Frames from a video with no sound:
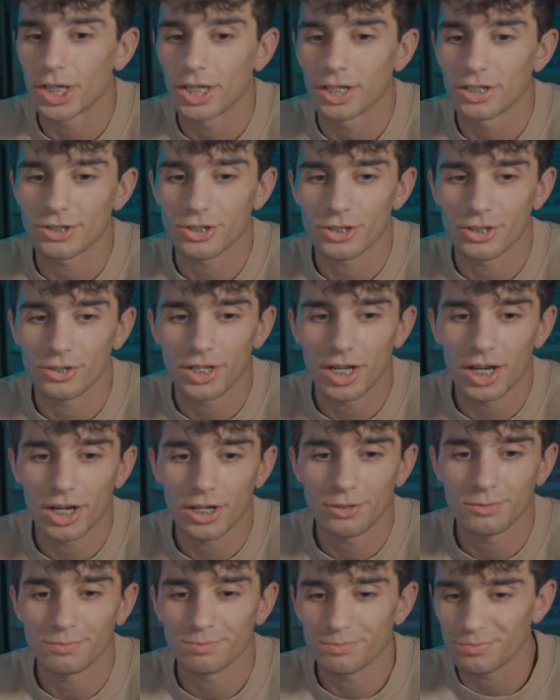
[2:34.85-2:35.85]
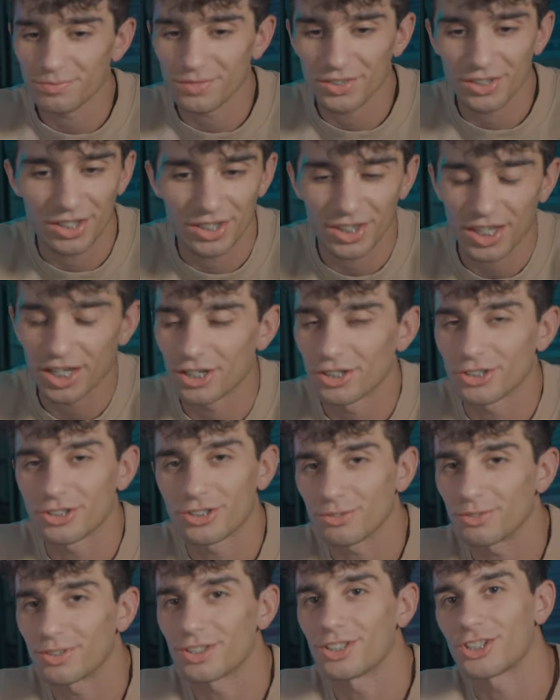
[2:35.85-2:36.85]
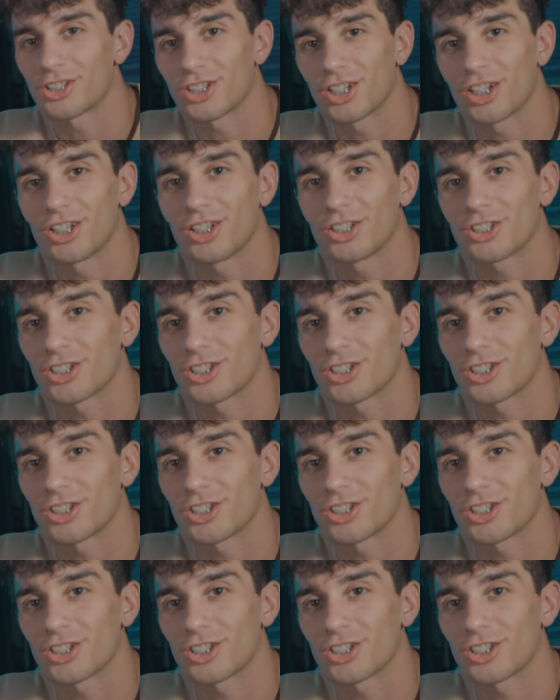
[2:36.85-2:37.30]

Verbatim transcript: And so now that all just went to shit.